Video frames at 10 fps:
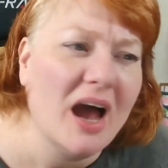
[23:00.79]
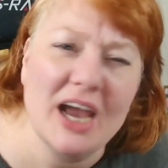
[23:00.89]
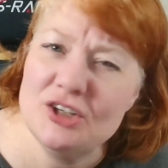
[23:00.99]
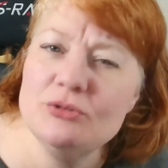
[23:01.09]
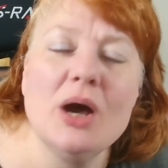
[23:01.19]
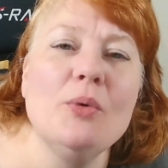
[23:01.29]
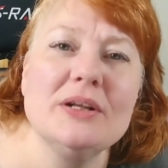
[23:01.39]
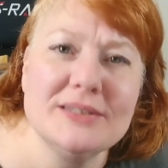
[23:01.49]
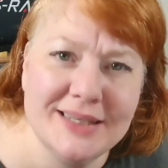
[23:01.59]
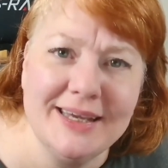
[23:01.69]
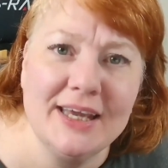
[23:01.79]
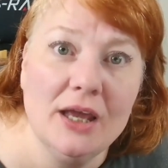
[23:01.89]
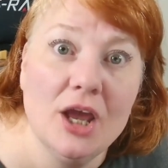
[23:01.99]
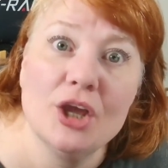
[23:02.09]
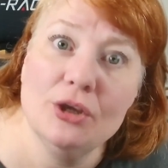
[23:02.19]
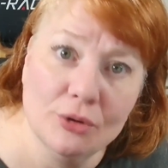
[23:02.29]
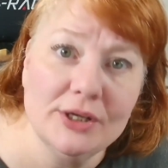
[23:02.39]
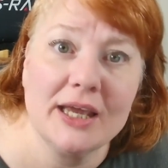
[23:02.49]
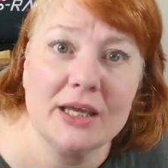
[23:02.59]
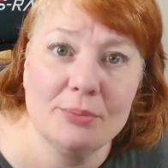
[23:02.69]
I do not want to see your
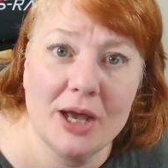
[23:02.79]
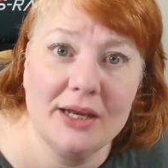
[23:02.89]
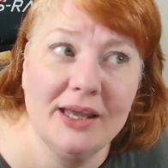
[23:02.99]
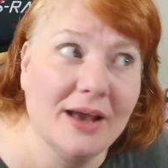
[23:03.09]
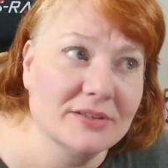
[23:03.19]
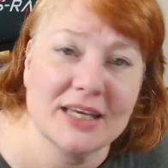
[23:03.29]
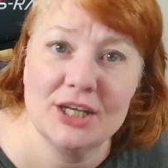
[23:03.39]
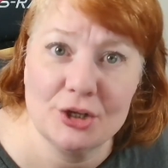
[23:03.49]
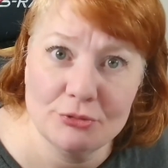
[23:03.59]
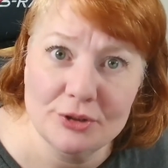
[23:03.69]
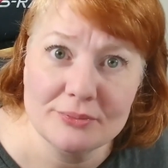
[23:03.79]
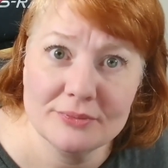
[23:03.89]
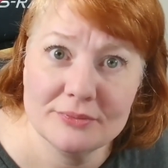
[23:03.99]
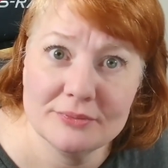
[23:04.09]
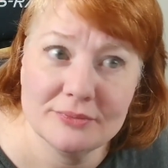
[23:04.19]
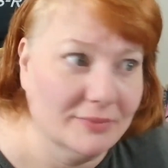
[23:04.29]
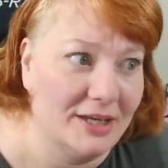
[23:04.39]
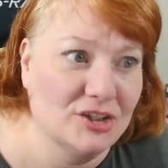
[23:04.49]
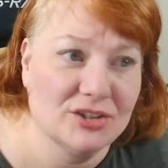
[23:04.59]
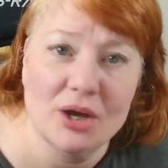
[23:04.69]
naked body outside of your room. I
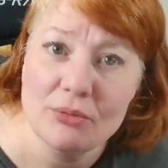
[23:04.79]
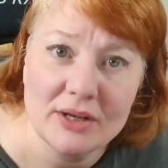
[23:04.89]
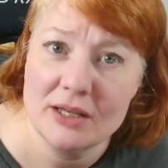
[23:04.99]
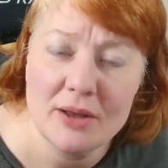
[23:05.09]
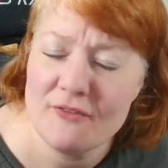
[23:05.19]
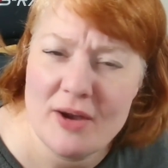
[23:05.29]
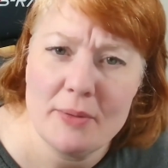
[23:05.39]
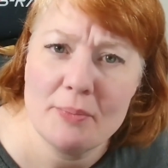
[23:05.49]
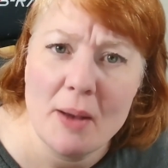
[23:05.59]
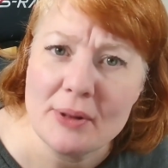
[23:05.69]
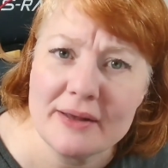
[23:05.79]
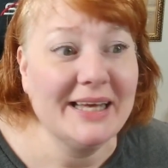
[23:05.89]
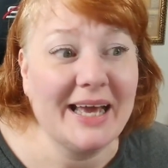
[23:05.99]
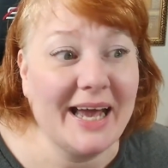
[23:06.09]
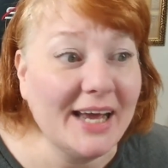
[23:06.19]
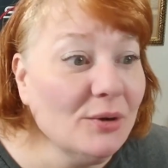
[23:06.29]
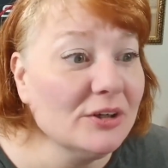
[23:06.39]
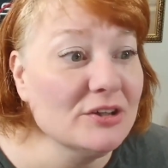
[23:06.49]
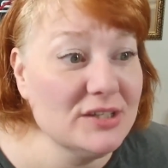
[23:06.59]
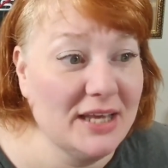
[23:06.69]
just don't, if I'm in public. I don't
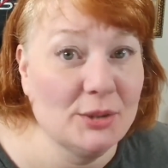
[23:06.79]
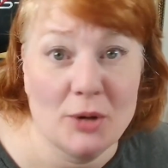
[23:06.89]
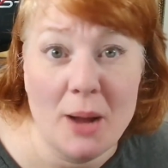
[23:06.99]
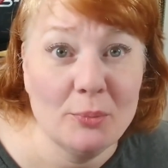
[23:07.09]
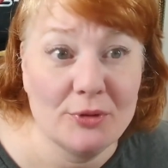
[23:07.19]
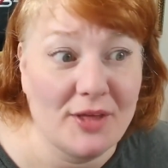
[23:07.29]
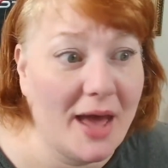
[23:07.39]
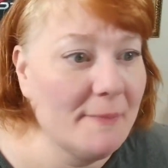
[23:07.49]
understand the problem with that.